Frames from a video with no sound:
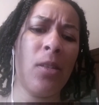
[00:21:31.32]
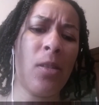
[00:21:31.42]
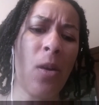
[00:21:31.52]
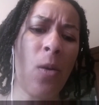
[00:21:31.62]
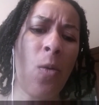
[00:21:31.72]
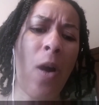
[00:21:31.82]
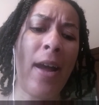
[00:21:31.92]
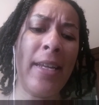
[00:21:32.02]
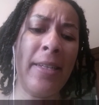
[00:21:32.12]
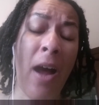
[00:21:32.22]
So
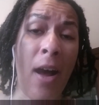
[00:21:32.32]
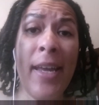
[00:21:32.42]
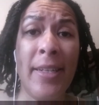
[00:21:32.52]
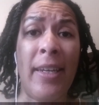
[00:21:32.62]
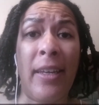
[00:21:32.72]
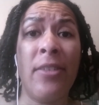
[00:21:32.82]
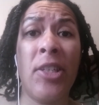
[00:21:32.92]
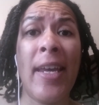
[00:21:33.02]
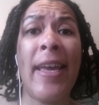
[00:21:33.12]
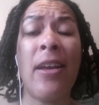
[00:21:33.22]
I
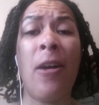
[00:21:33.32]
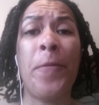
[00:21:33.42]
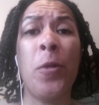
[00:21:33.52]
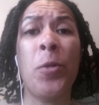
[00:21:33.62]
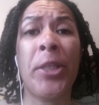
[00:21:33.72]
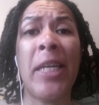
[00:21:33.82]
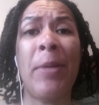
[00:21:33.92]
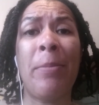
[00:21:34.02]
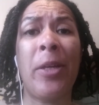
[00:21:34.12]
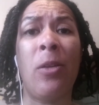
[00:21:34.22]
did take a few
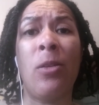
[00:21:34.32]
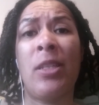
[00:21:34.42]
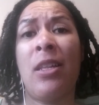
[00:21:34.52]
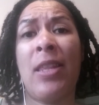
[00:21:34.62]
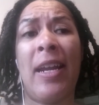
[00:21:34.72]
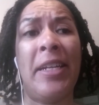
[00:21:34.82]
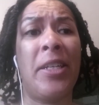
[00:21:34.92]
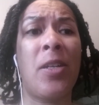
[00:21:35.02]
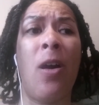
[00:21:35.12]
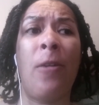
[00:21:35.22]
sleeping pills that I
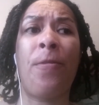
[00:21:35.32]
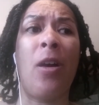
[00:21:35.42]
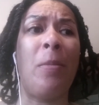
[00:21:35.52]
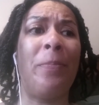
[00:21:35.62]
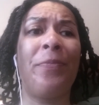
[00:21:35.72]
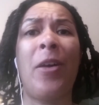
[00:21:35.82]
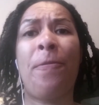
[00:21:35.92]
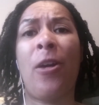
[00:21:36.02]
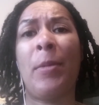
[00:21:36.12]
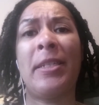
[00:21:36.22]
just got from a
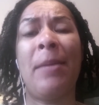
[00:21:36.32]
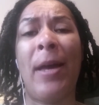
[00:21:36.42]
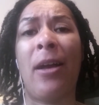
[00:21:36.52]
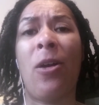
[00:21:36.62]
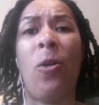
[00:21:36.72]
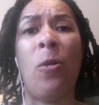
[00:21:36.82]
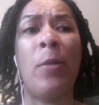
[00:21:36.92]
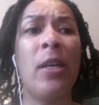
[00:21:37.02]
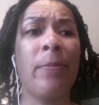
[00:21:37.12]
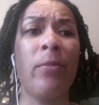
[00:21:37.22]
pharmacy back
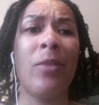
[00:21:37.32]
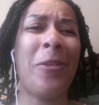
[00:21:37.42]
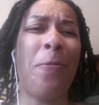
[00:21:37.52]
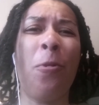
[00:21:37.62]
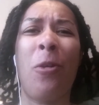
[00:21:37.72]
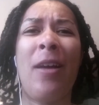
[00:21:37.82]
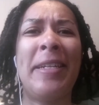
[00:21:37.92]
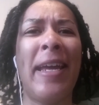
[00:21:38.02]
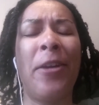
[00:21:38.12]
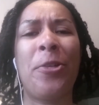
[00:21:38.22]
home for a
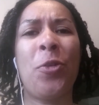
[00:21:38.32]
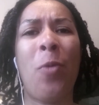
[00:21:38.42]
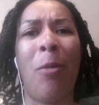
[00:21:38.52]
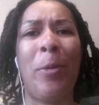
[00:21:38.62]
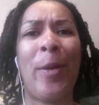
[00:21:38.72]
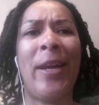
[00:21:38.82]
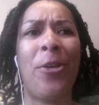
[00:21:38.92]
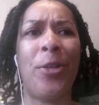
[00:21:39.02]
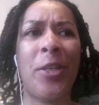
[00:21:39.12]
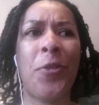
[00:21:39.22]
day or two while we were
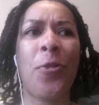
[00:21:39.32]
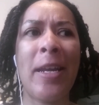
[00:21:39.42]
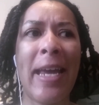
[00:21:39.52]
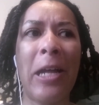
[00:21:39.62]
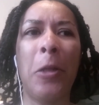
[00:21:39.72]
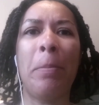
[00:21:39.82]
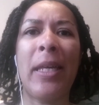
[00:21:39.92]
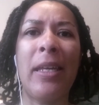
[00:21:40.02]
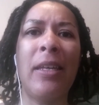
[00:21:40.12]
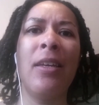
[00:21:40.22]
here, just to try to help
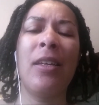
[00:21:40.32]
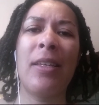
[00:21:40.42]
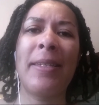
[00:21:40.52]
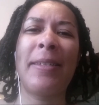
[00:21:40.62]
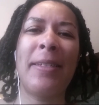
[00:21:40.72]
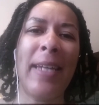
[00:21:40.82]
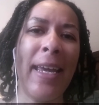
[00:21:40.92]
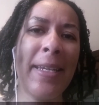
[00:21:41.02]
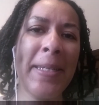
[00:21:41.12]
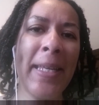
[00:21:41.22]
me
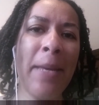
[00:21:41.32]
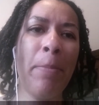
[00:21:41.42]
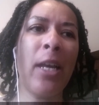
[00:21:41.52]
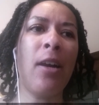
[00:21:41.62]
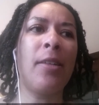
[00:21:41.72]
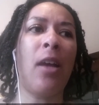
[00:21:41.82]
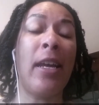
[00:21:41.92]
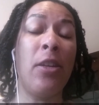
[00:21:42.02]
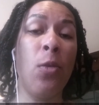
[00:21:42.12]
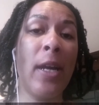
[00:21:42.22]
stay asleep, because
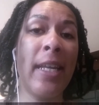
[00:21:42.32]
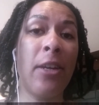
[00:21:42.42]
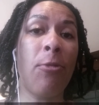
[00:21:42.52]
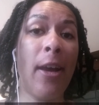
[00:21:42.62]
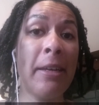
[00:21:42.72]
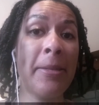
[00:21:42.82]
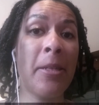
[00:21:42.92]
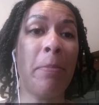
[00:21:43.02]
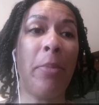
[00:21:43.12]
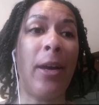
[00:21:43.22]
I knew I needed
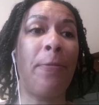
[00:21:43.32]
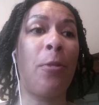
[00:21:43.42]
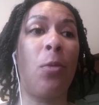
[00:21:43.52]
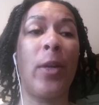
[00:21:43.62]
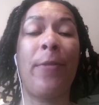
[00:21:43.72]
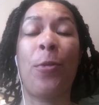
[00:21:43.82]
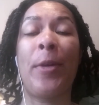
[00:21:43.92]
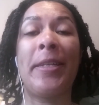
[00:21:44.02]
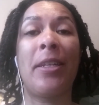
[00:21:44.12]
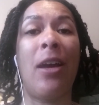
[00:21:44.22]
rest, but for whatever
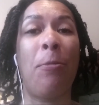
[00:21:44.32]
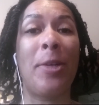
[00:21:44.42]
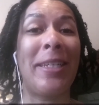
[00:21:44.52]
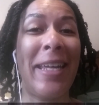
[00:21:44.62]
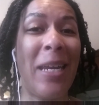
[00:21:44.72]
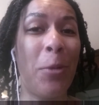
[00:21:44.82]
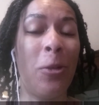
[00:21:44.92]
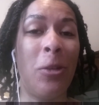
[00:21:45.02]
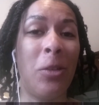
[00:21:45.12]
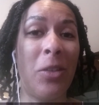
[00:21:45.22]
reason I wasn't
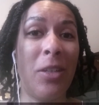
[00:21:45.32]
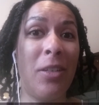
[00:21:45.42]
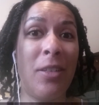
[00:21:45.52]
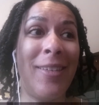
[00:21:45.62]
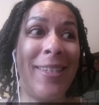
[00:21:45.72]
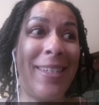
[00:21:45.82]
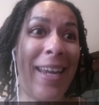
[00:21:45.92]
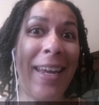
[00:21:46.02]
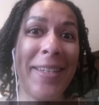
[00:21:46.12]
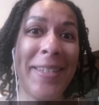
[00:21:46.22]
able to
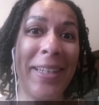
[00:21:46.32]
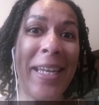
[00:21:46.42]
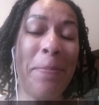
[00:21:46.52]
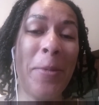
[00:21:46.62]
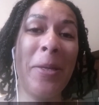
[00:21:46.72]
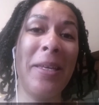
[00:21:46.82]
stay asleep.